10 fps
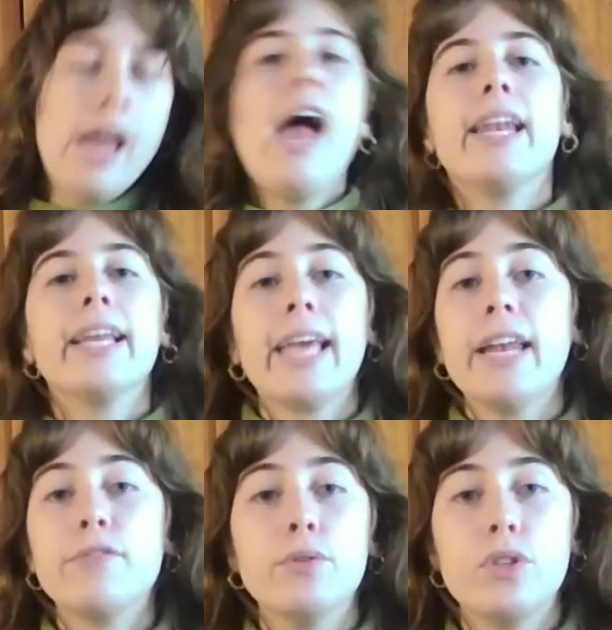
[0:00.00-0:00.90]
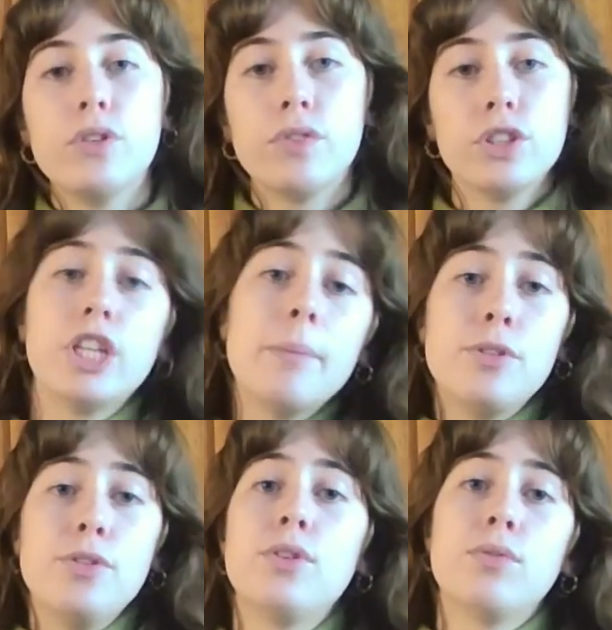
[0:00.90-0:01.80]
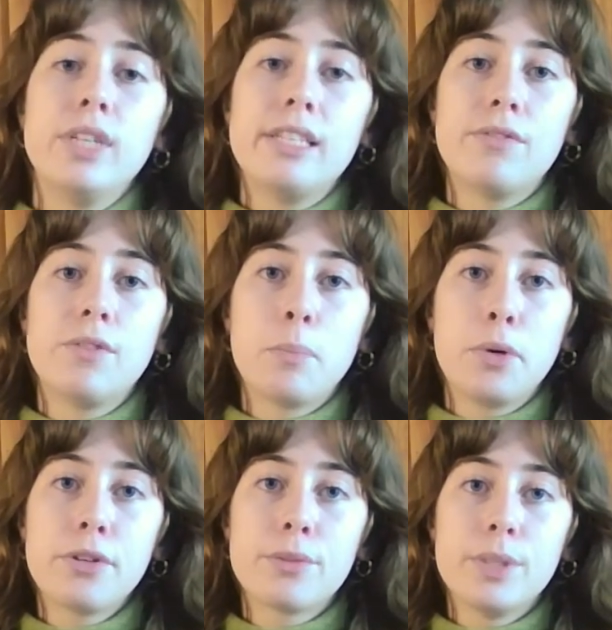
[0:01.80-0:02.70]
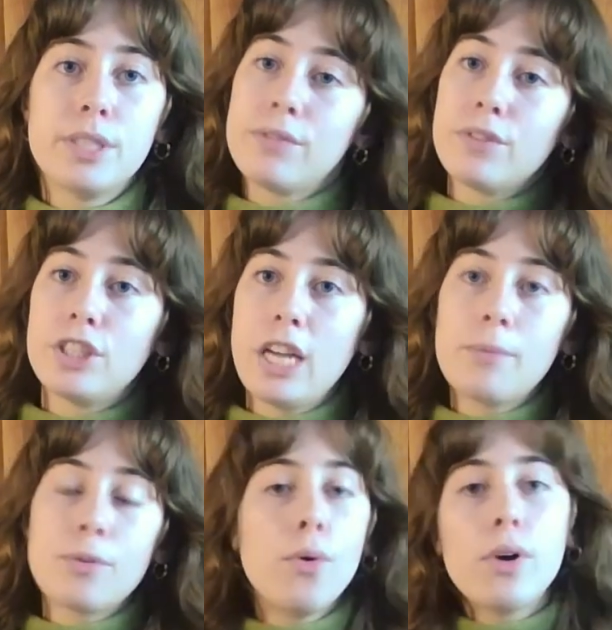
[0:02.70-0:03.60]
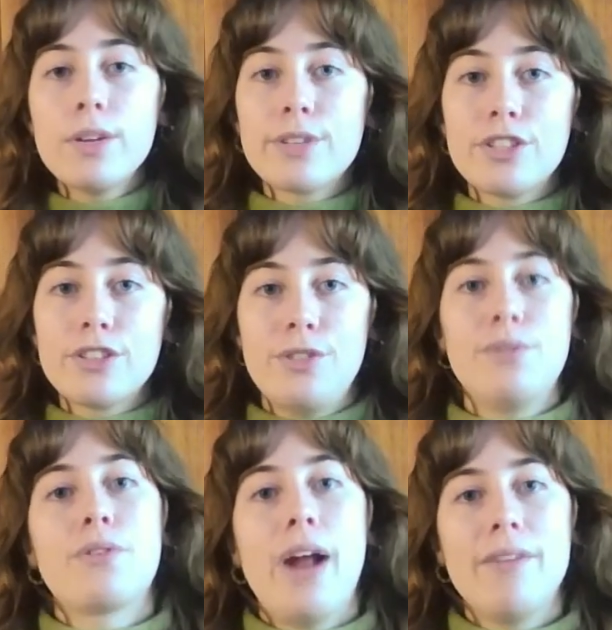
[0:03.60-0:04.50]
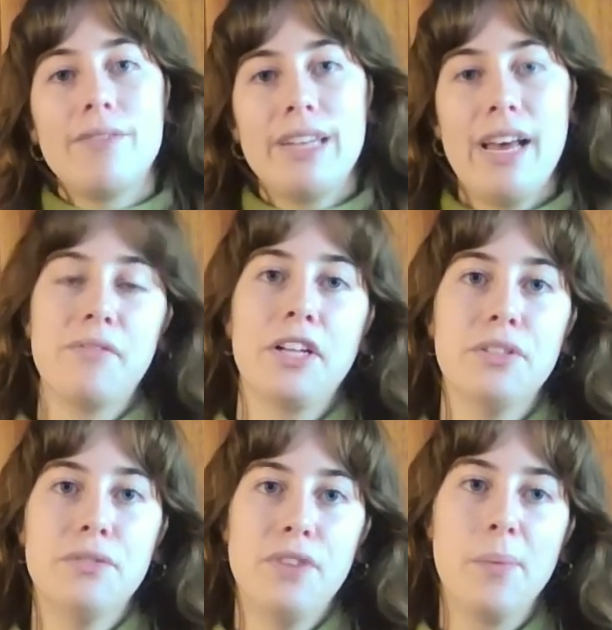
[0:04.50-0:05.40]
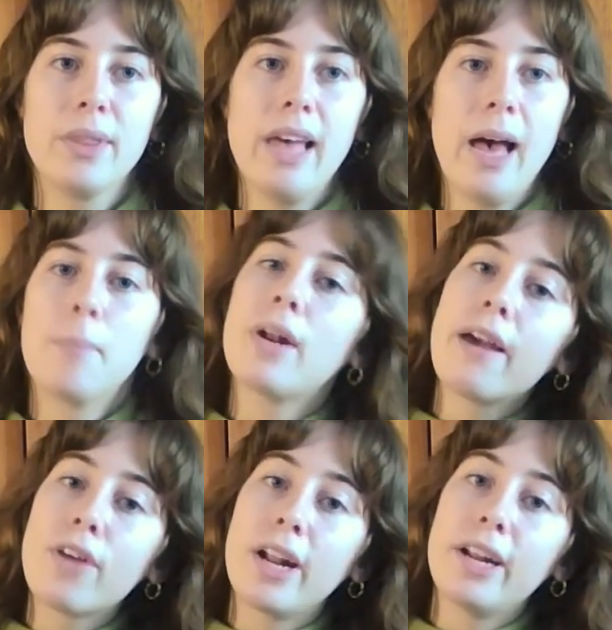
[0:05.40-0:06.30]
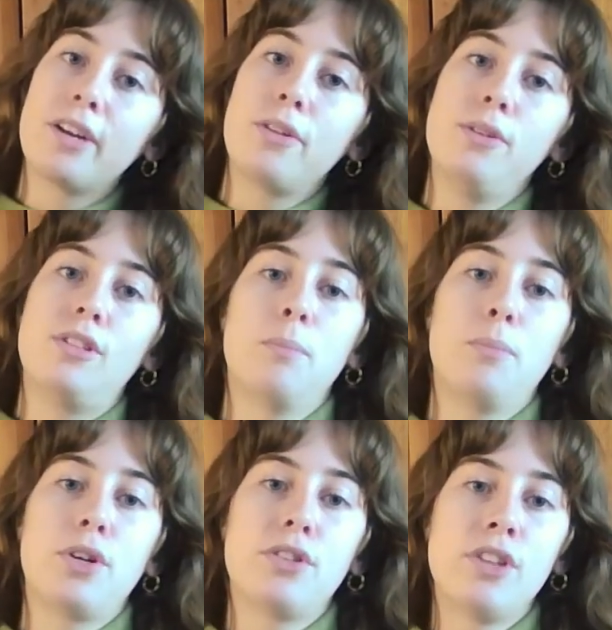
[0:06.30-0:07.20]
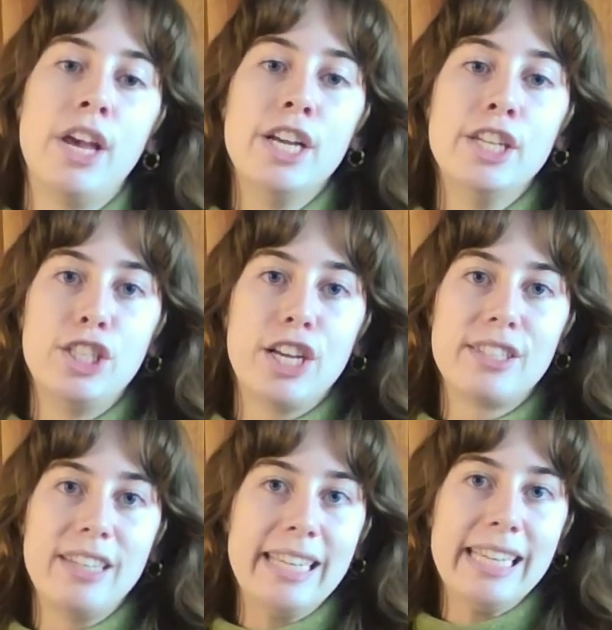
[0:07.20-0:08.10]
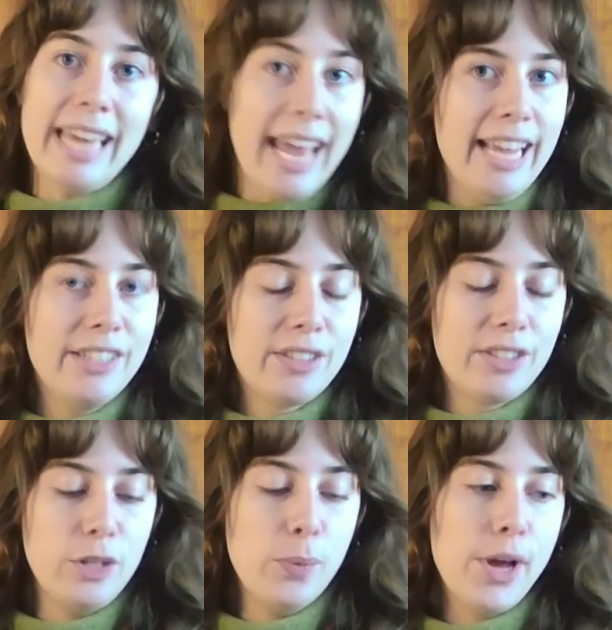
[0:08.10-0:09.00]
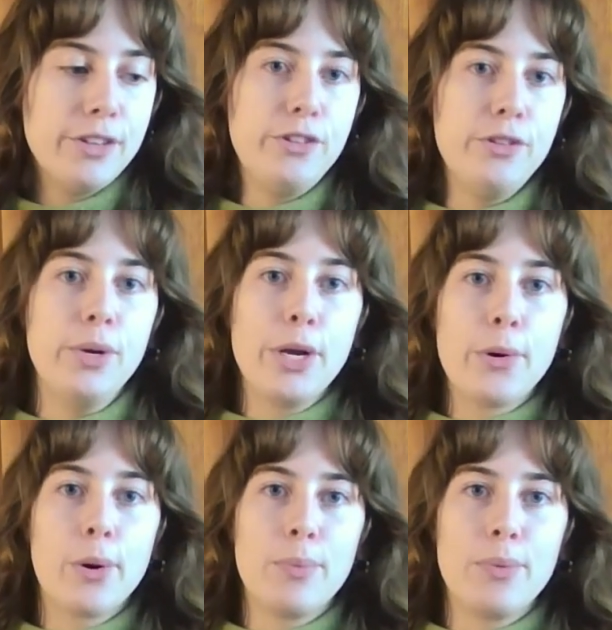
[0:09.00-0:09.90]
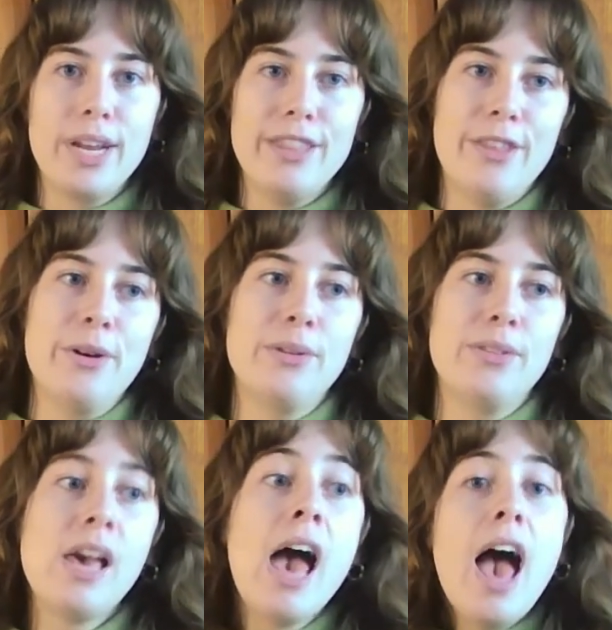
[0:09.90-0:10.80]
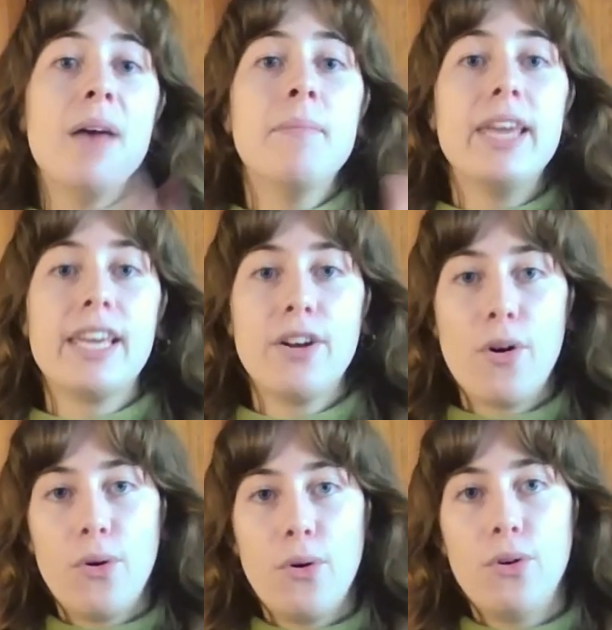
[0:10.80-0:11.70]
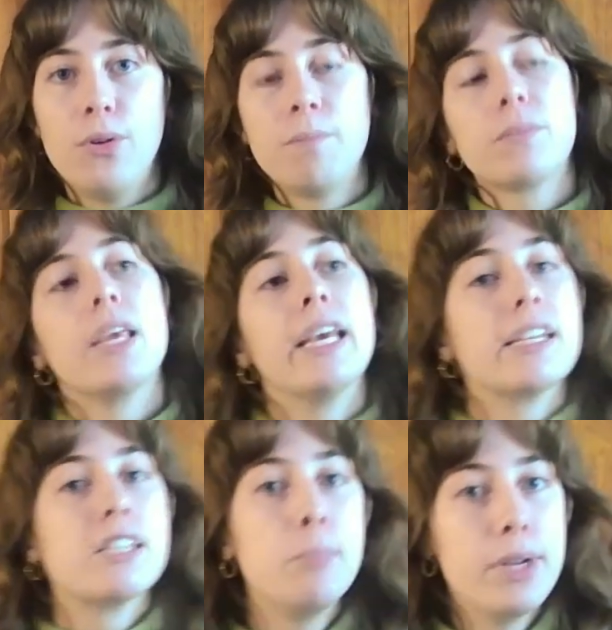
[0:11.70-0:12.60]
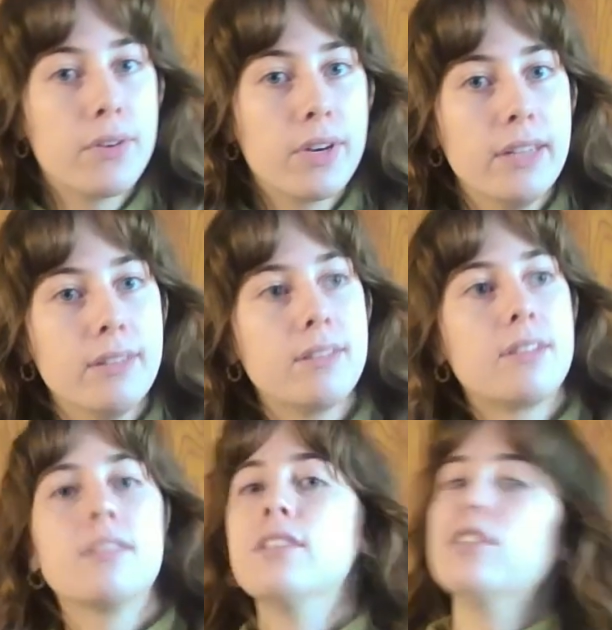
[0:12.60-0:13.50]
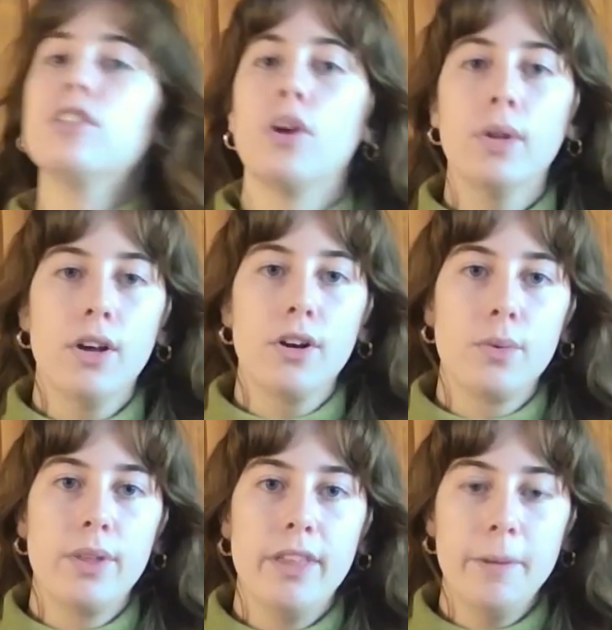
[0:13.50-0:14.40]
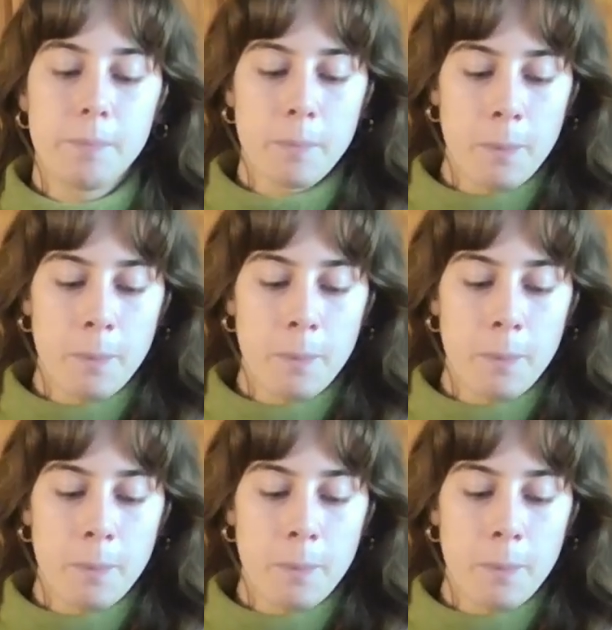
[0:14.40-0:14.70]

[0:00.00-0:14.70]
And again, if you do different shapes, you can read different books with different shapes, or you can just do the craft and have lots of fun with that. But I thought I'd include some books just in case you wanted to incorporate those and make it a whole experience to go along with it.